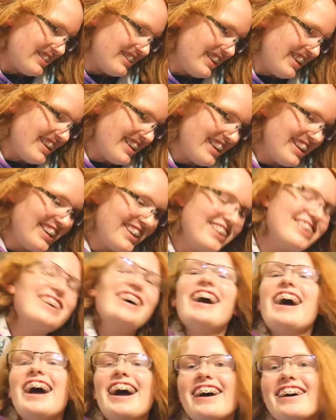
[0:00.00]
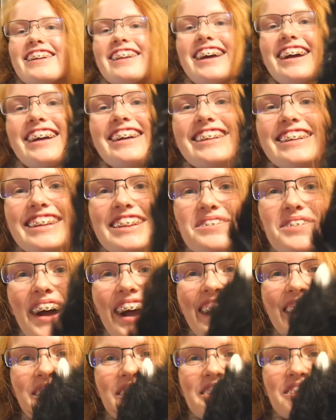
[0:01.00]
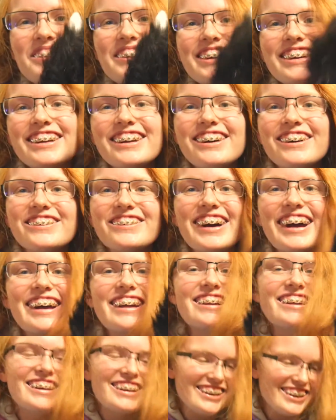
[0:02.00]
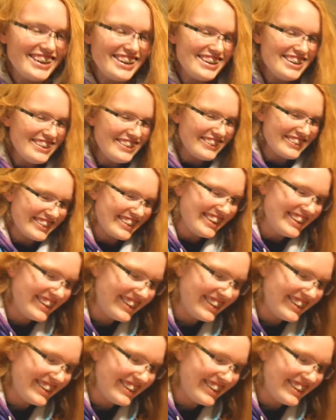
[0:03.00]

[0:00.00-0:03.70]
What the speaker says: Like, oh, how the heck did the back of his foot get all wet? Ew!